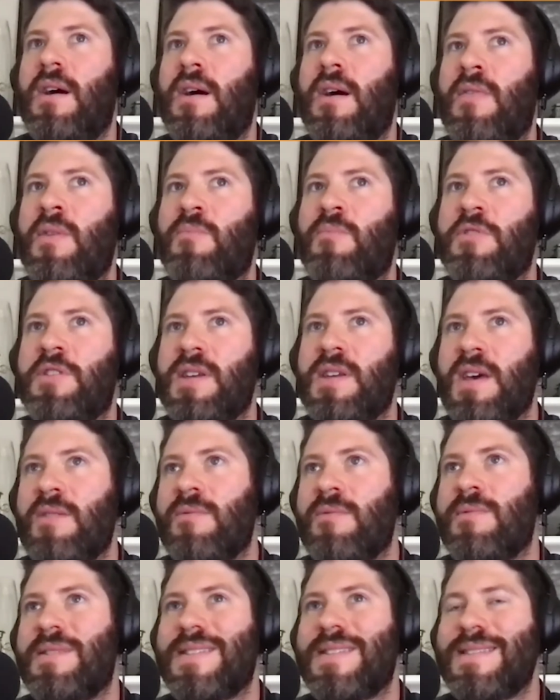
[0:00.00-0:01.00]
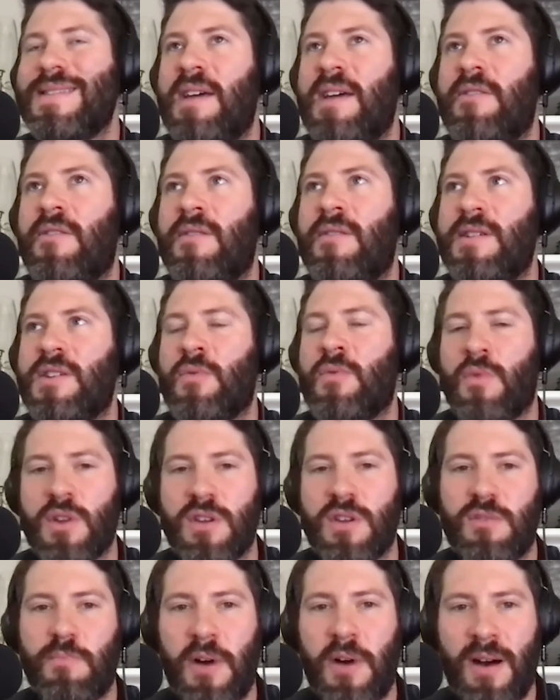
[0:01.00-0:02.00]
They put together this letter as a
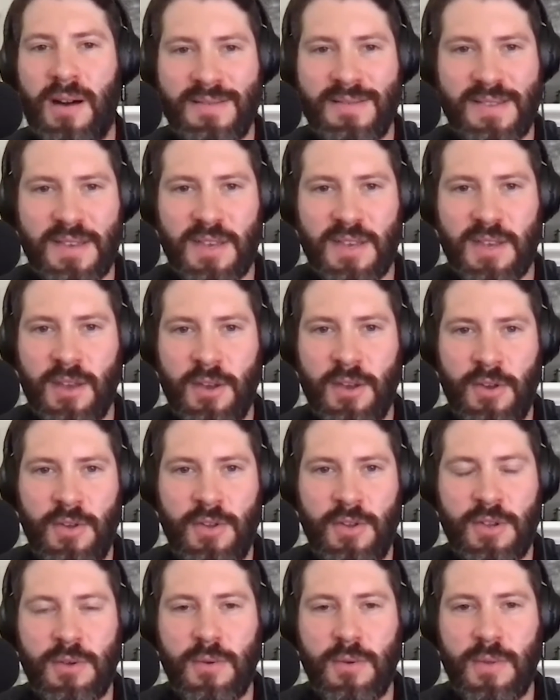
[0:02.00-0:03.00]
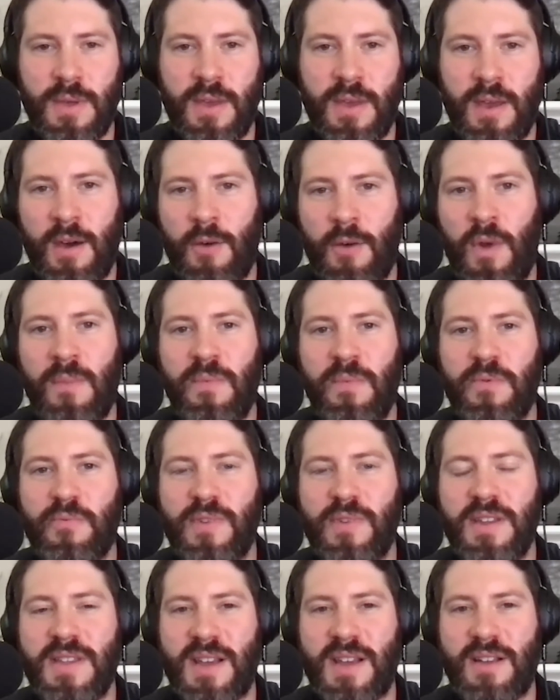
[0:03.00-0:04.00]
response to the
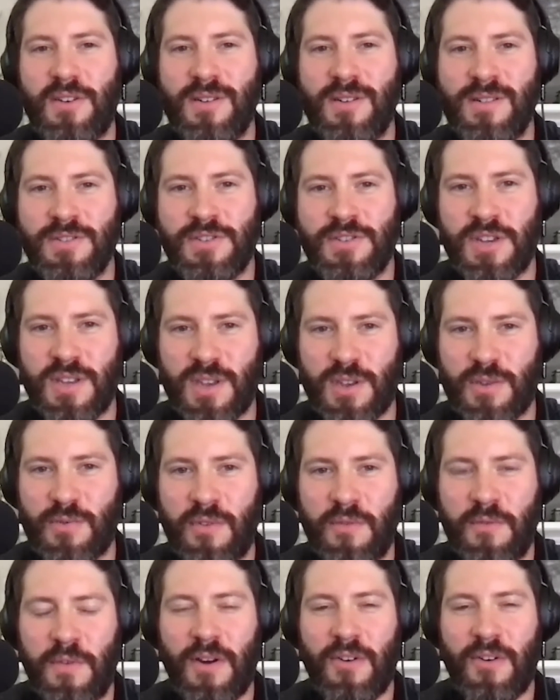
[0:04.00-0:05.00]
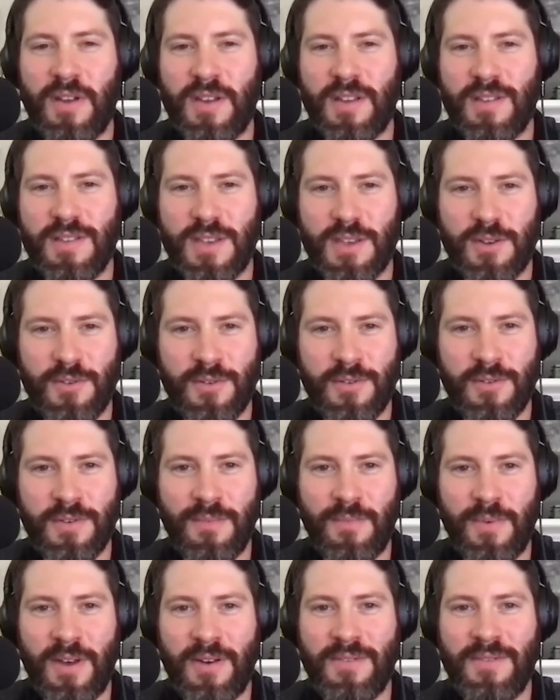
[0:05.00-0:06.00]
Web3 technologists who are very concerned
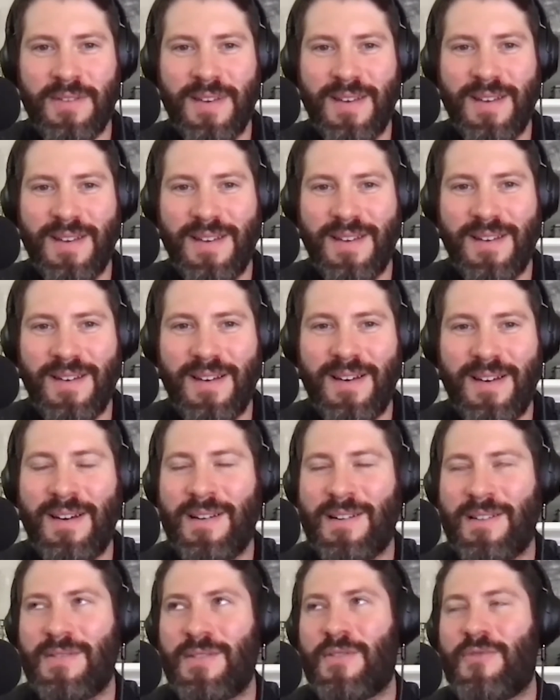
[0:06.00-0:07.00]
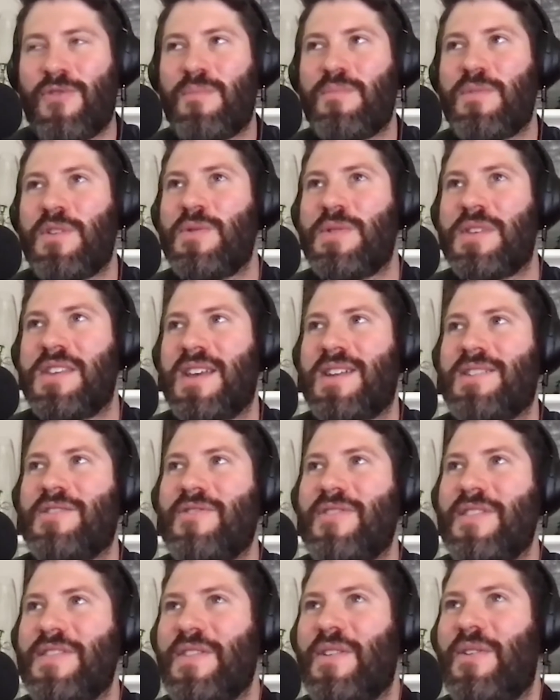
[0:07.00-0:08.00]
about the crypto
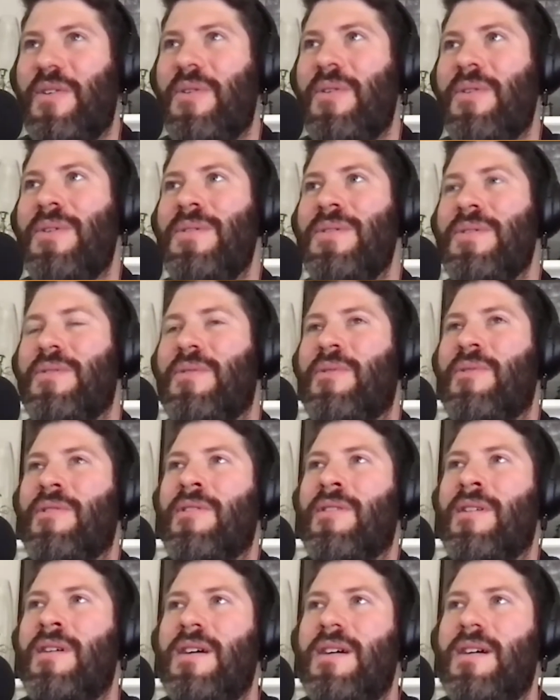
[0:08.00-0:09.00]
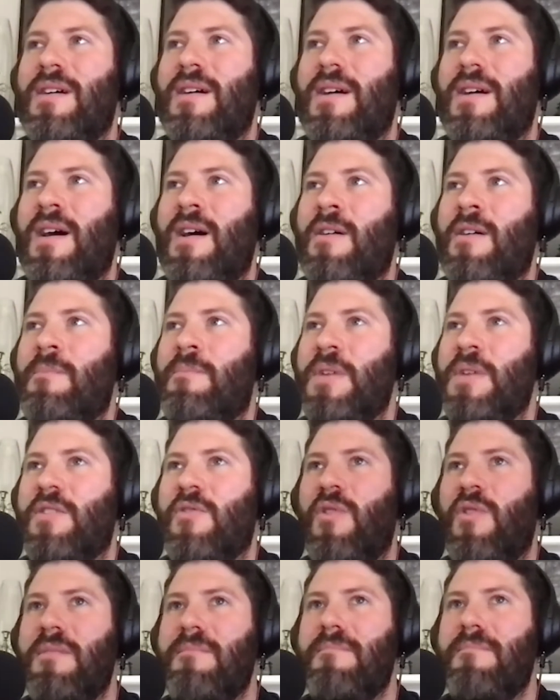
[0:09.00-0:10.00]
sector as a whole, or
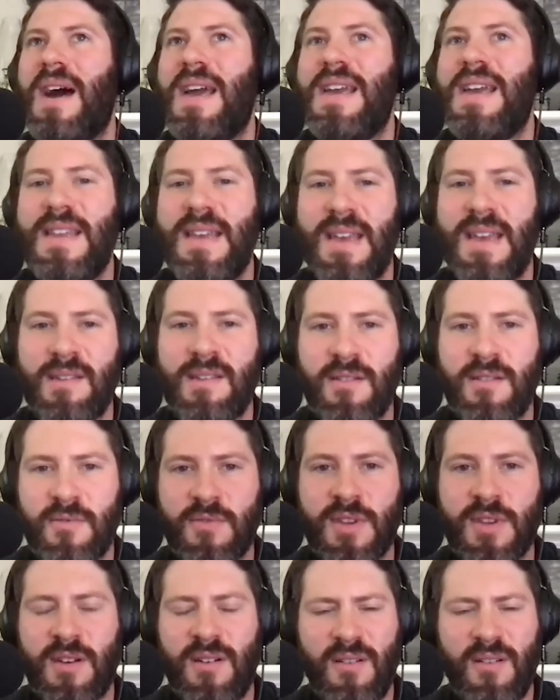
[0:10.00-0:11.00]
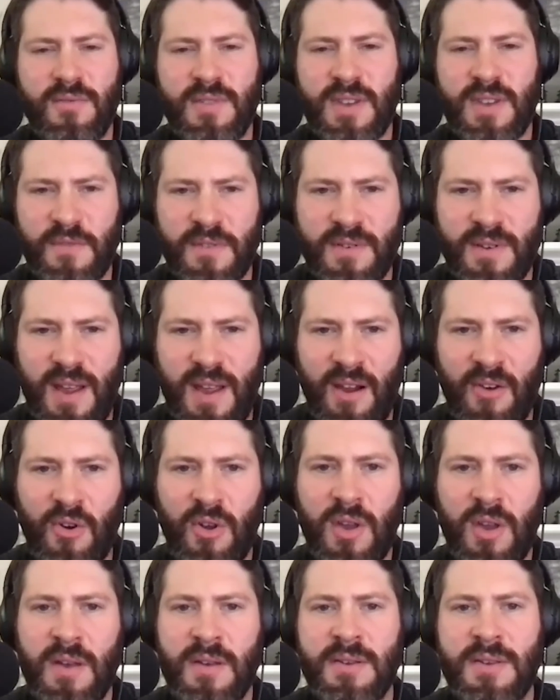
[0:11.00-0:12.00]
Bitcoin mining. There's all different
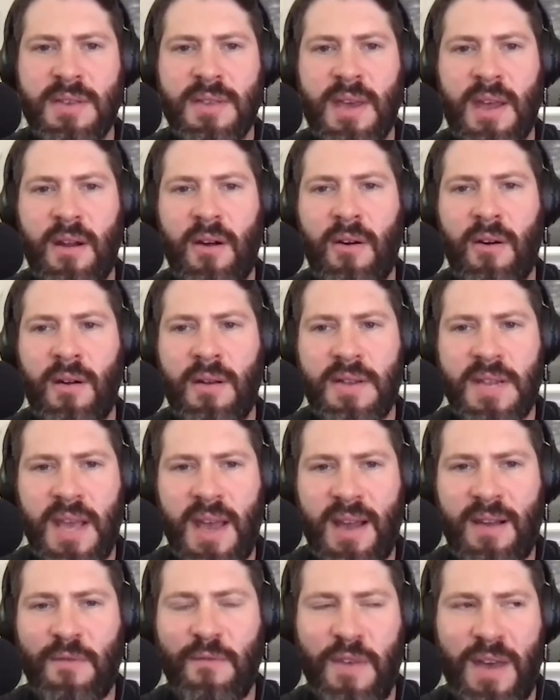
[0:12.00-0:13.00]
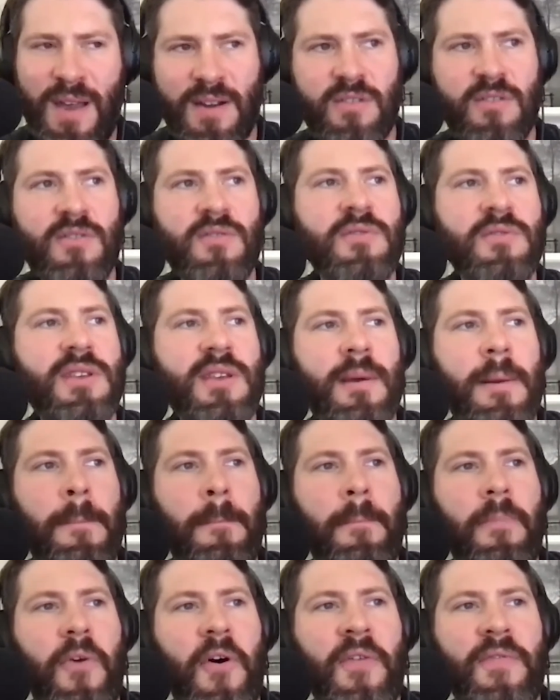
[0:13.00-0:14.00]
areas that are attack vectors
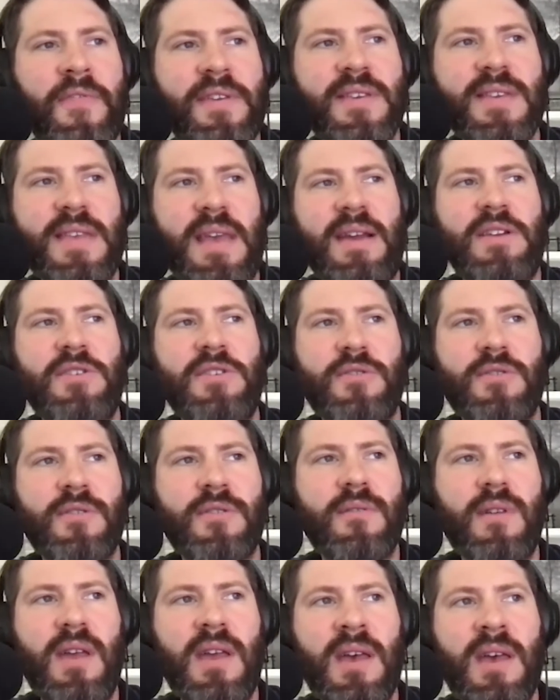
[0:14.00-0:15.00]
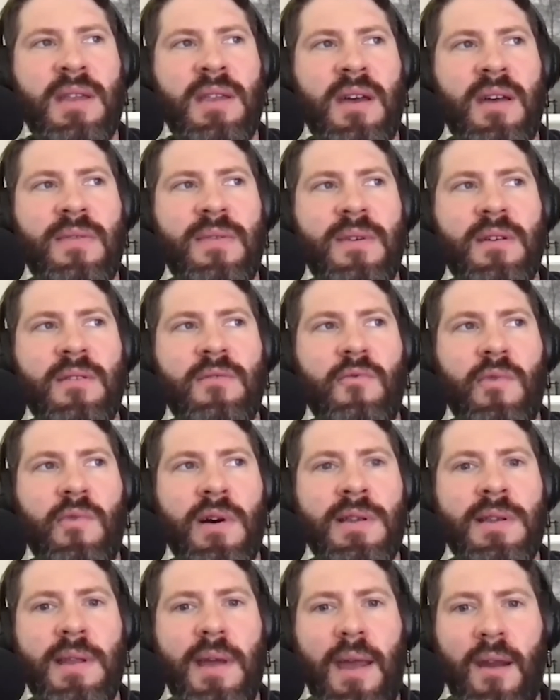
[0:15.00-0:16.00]
on this sector. And I think
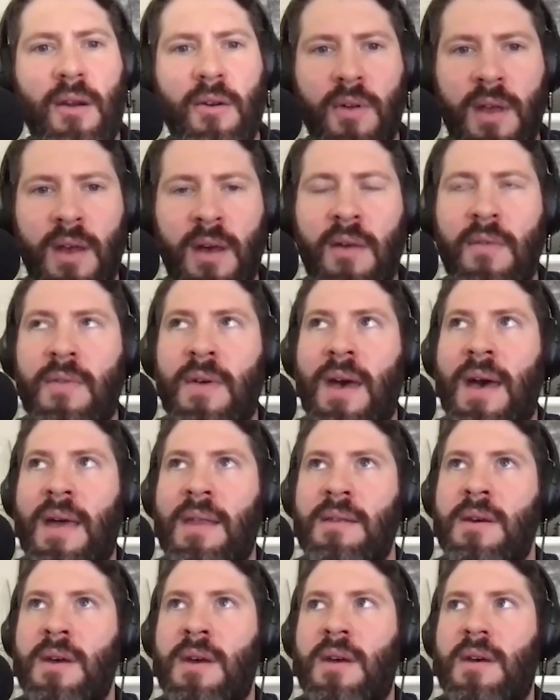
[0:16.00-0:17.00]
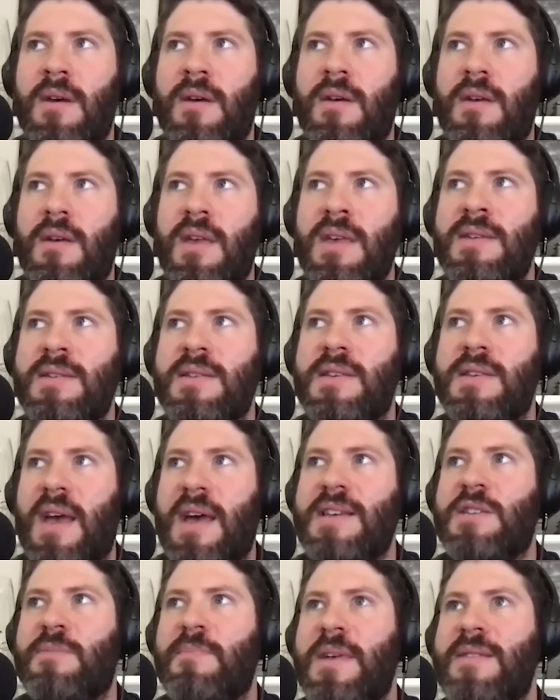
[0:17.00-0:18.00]
one area that
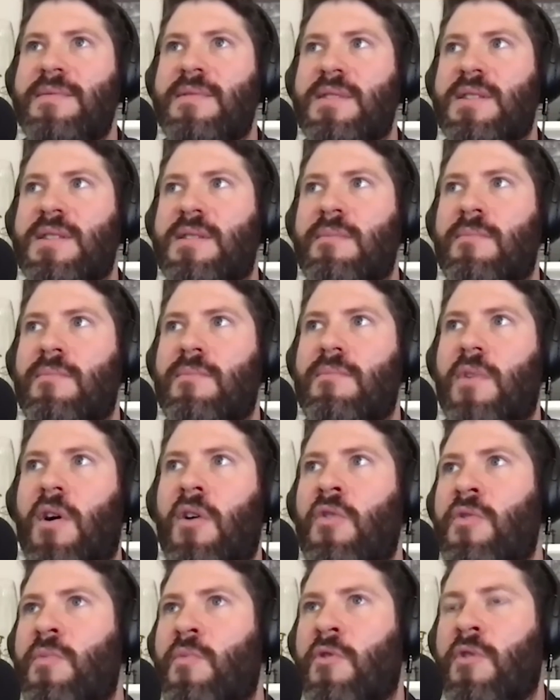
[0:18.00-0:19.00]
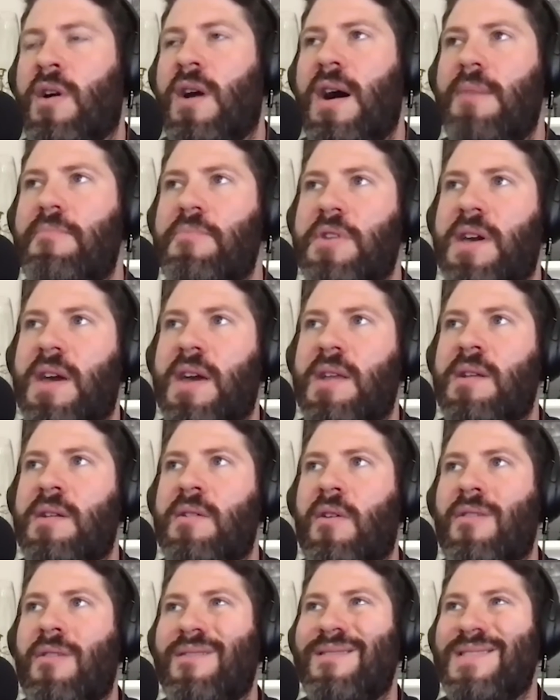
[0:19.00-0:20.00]
has made this all the more complicated
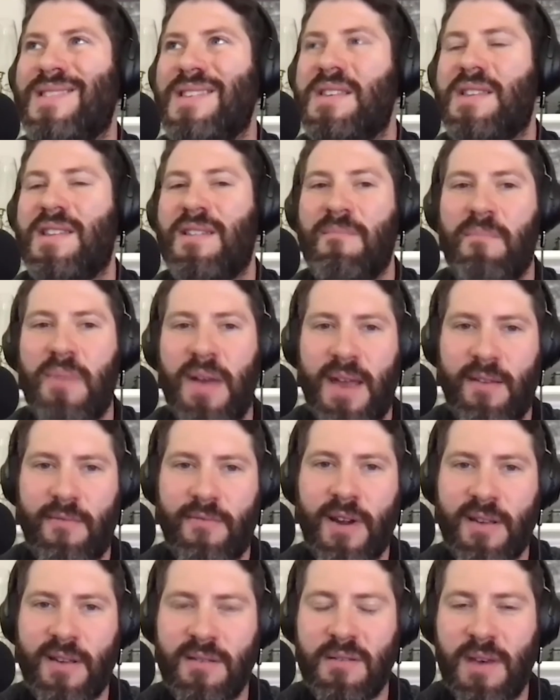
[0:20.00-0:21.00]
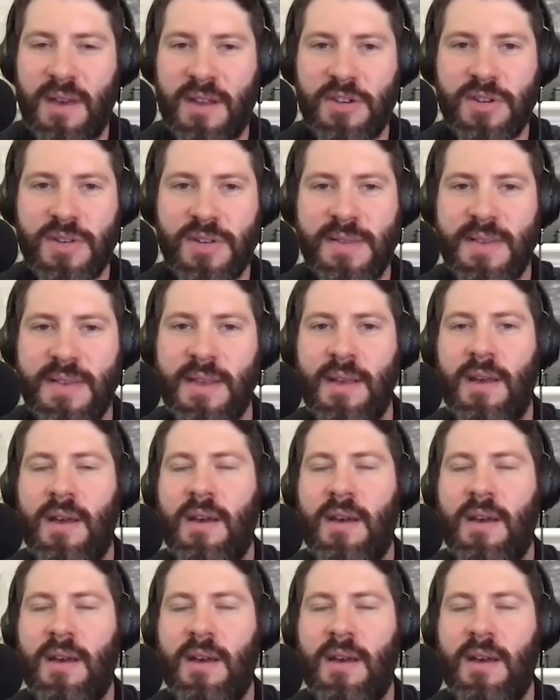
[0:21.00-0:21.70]
are existing bank regulations.